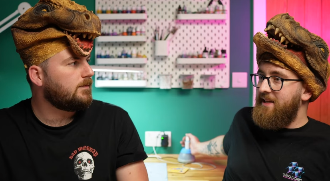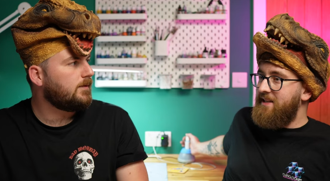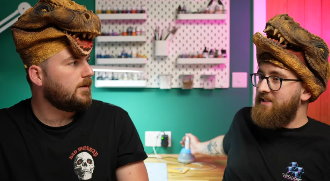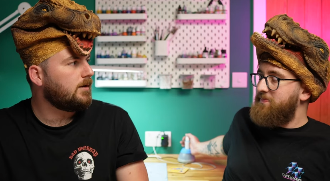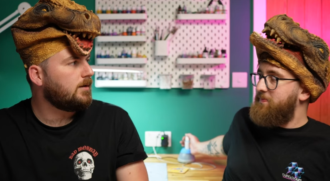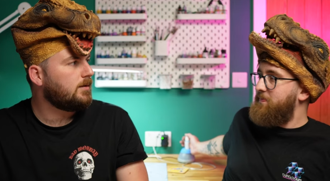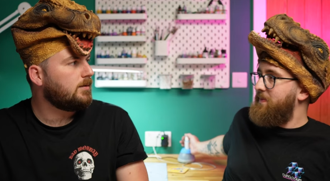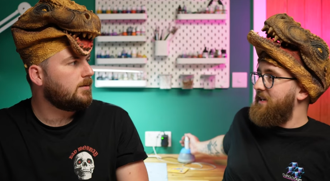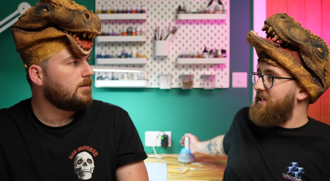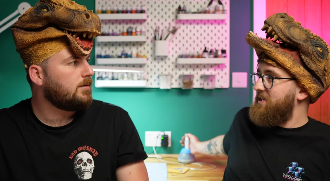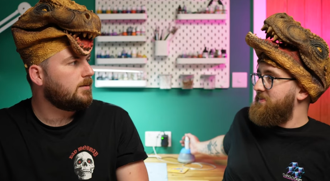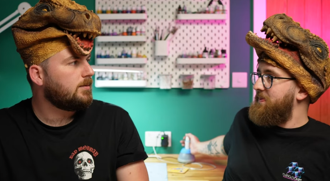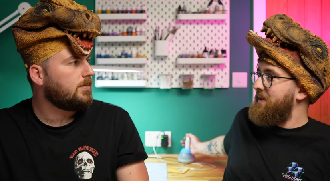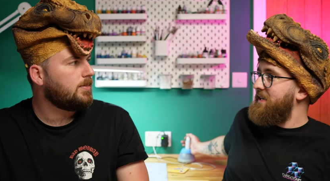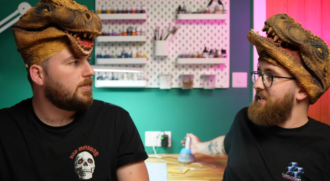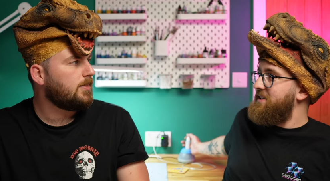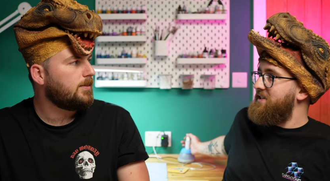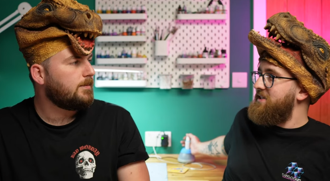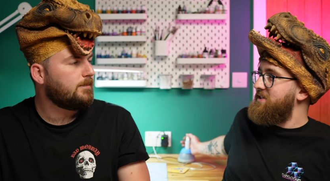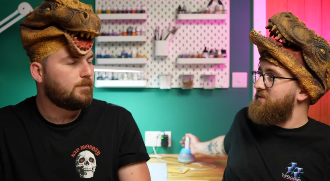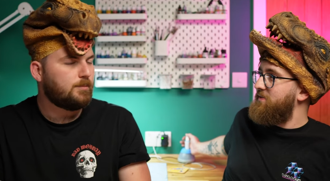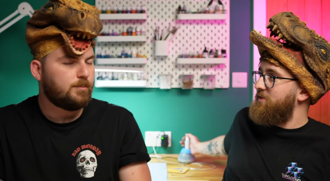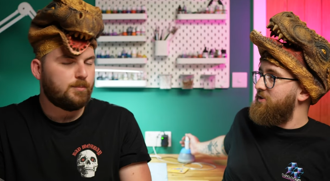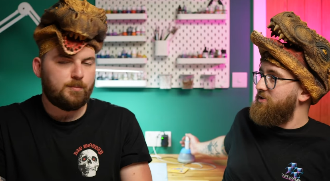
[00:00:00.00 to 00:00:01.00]
Speaker 1: that's, that's
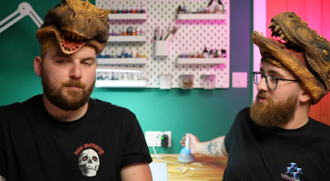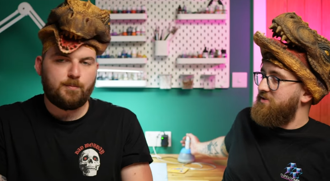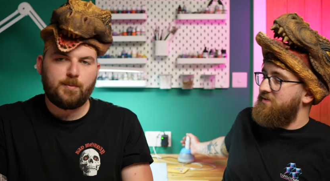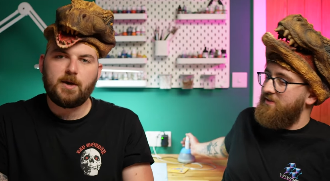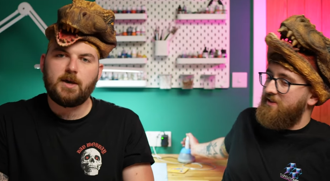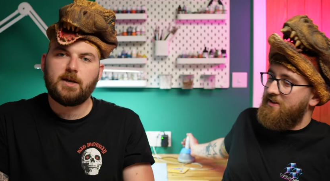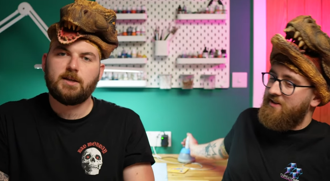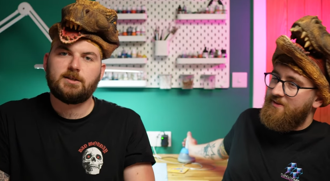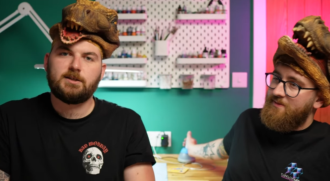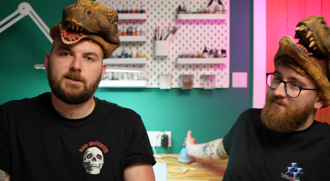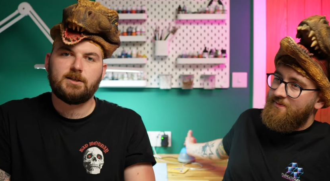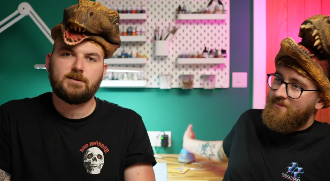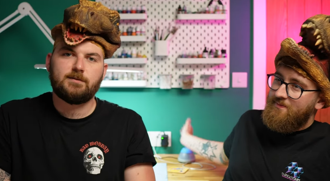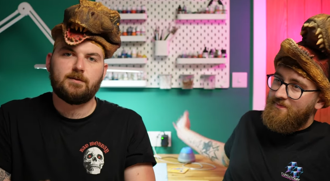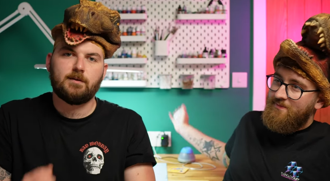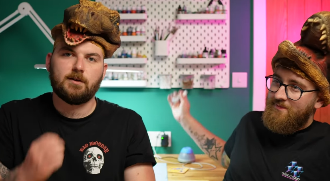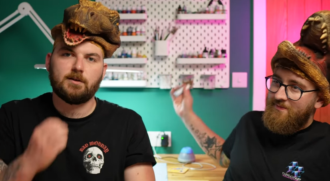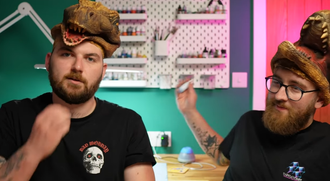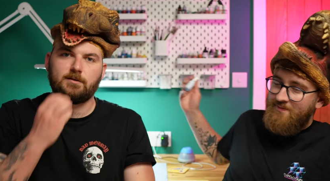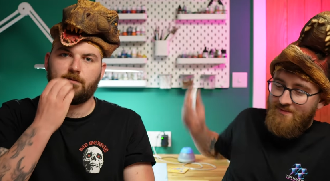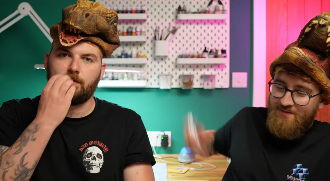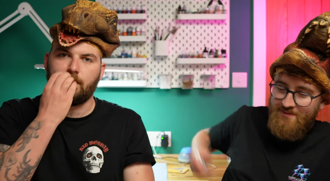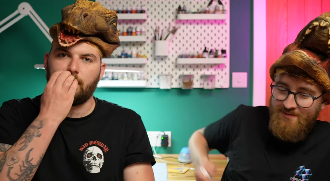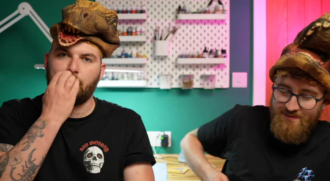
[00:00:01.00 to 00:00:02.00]
Peachy's philosophy. Peachy's
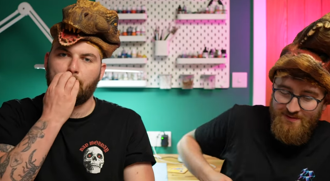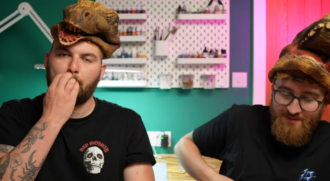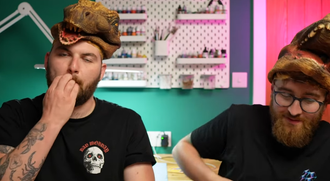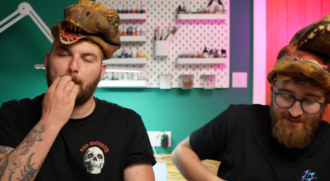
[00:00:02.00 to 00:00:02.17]
philosophy.